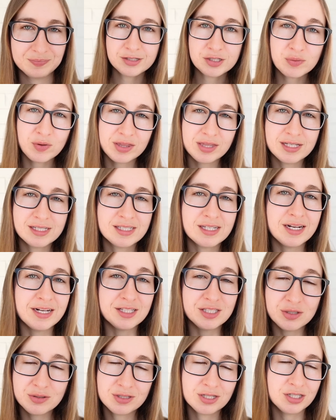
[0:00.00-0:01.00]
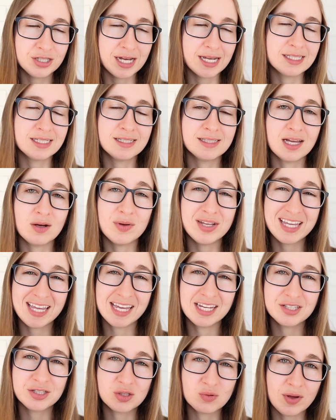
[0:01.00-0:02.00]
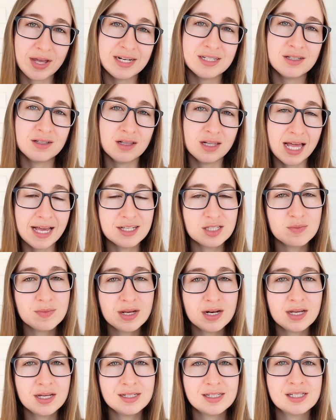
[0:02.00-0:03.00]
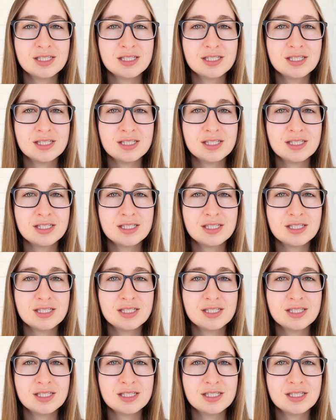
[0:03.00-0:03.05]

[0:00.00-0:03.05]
So what these studies do suggest is that we can't just wait until the last minute